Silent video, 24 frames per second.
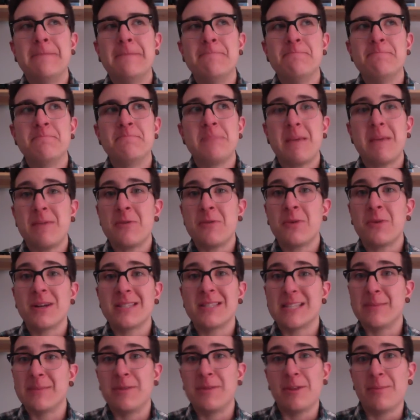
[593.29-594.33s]
maybe what
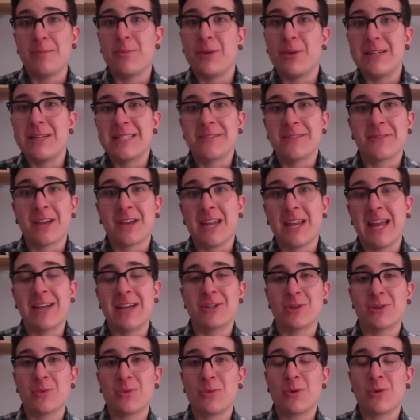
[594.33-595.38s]
some of the points of
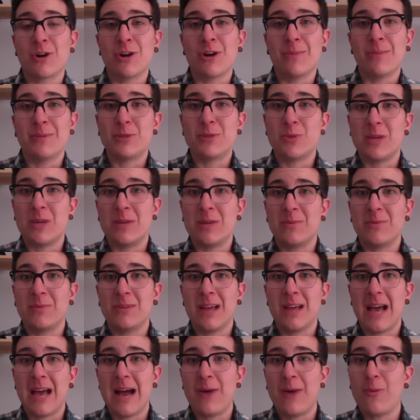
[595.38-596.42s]
connection were between
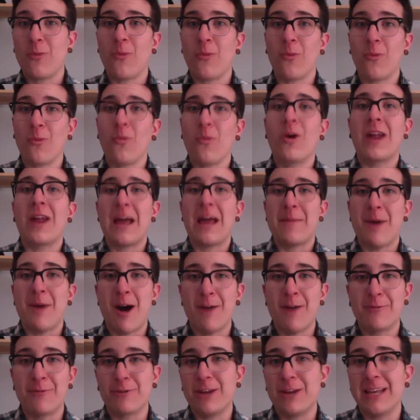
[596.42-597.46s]
what I'm
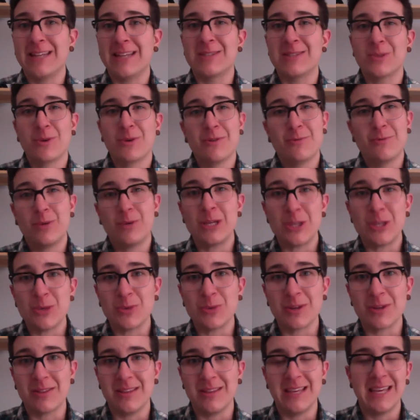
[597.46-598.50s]
offering and sort of what you
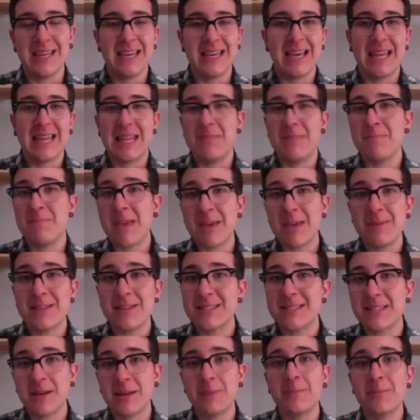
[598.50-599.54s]
were thinking, and then maybe
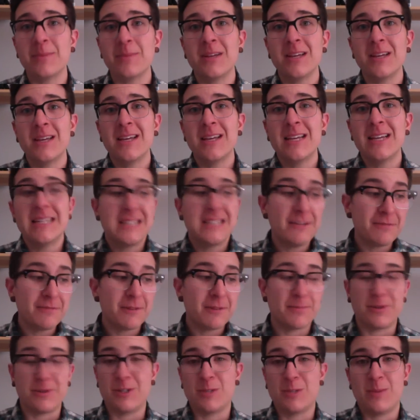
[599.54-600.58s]
some
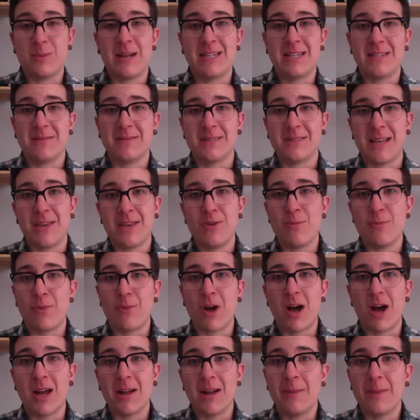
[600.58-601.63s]
different perspectives that you
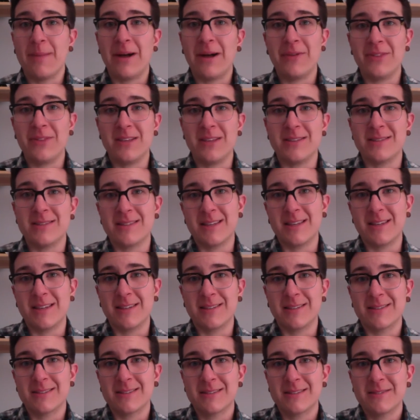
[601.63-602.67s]
brought about these
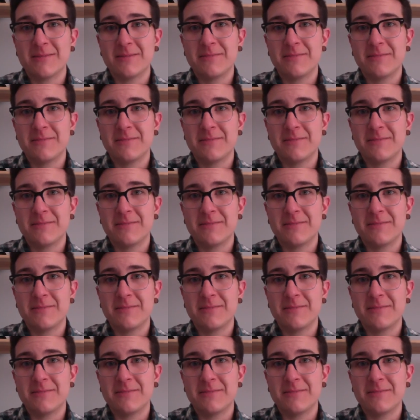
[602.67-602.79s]
things.